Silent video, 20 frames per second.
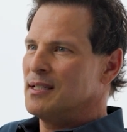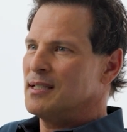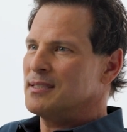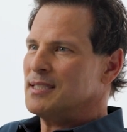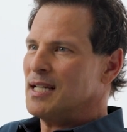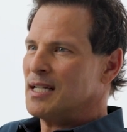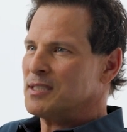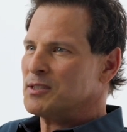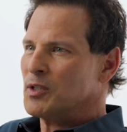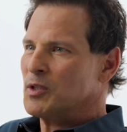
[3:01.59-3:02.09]

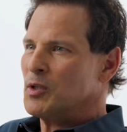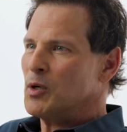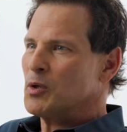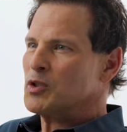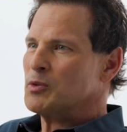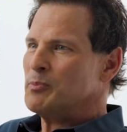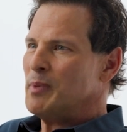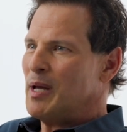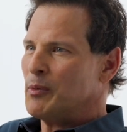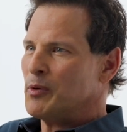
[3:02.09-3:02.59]
Dr.
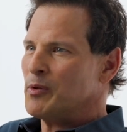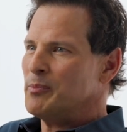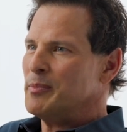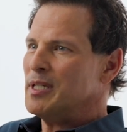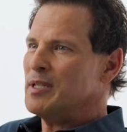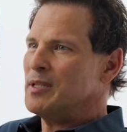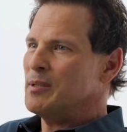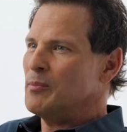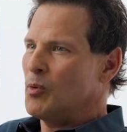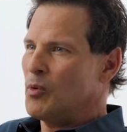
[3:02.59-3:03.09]
Ghosh met with
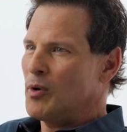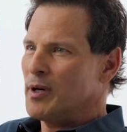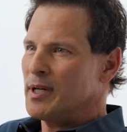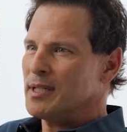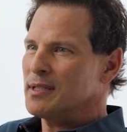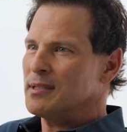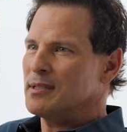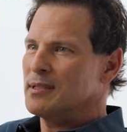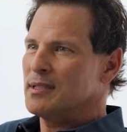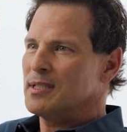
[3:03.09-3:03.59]
me in the
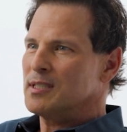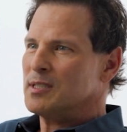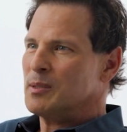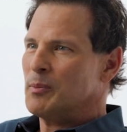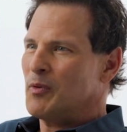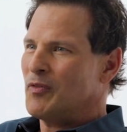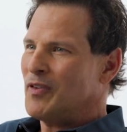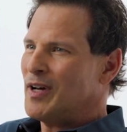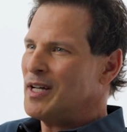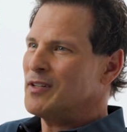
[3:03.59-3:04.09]
morning to
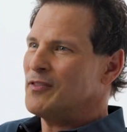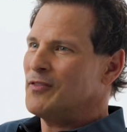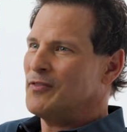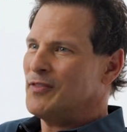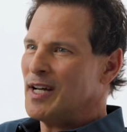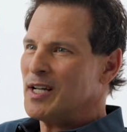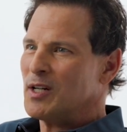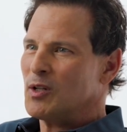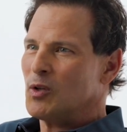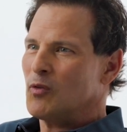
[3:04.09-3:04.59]
provide a
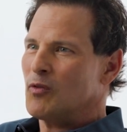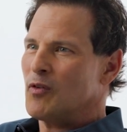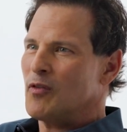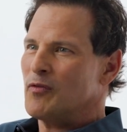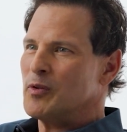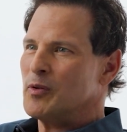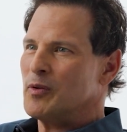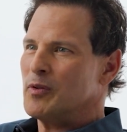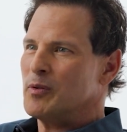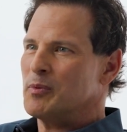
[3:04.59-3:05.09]
final
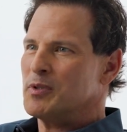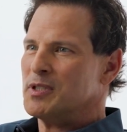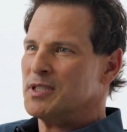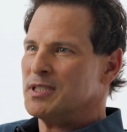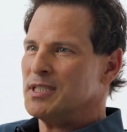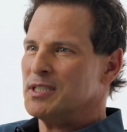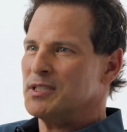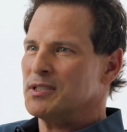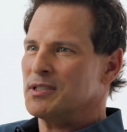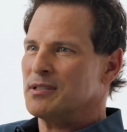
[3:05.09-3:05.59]
overview of the
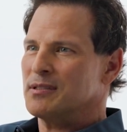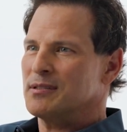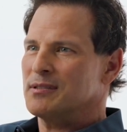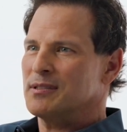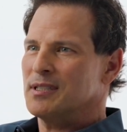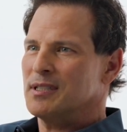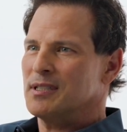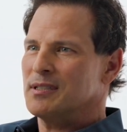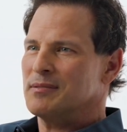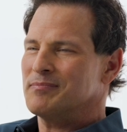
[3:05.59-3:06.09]
procedure,
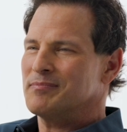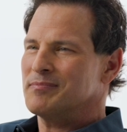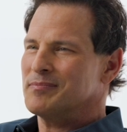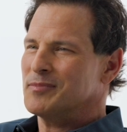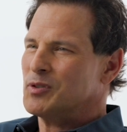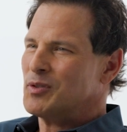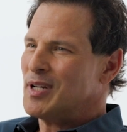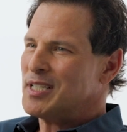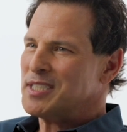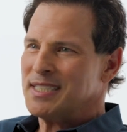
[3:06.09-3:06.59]

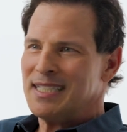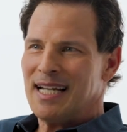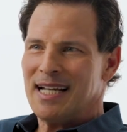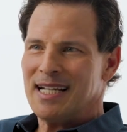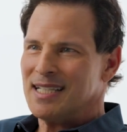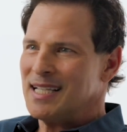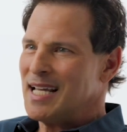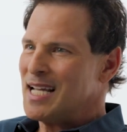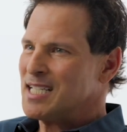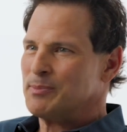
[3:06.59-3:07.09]
addressing
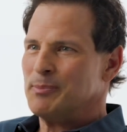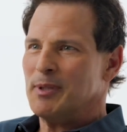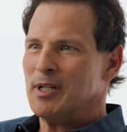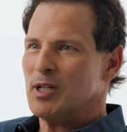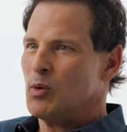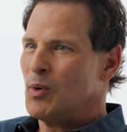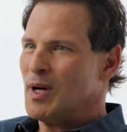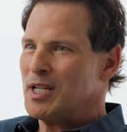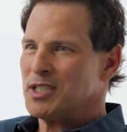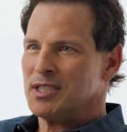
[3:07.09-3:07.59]
any last-minute
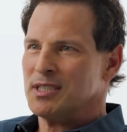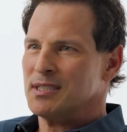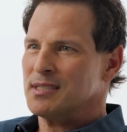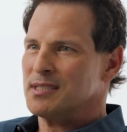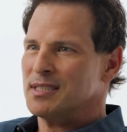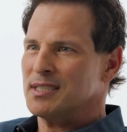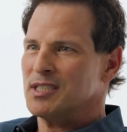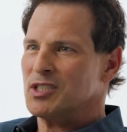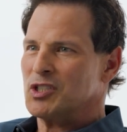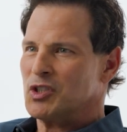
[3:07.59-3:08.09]

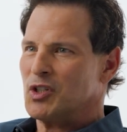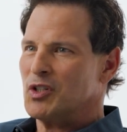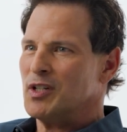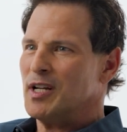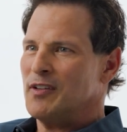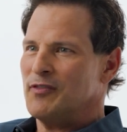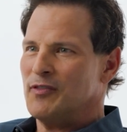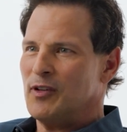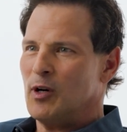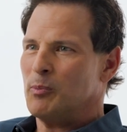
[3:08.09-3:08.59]
questions and ensuring
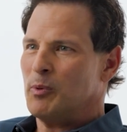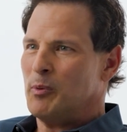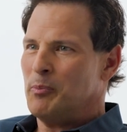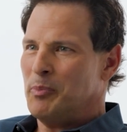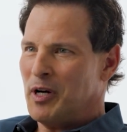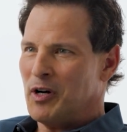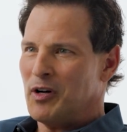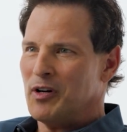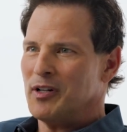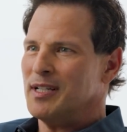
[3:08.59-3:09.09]
I felt
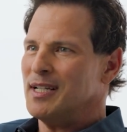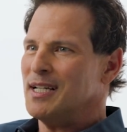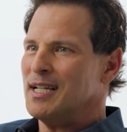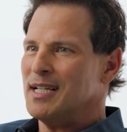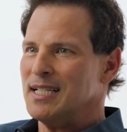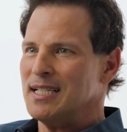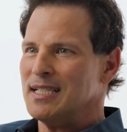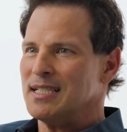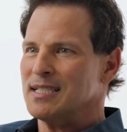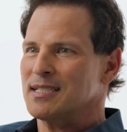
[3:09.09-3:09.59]
prepared and at
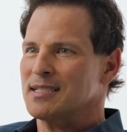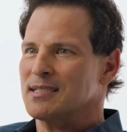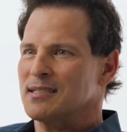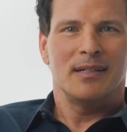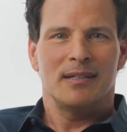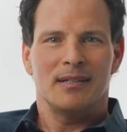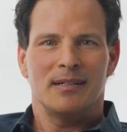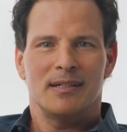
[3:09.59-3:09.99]
ease.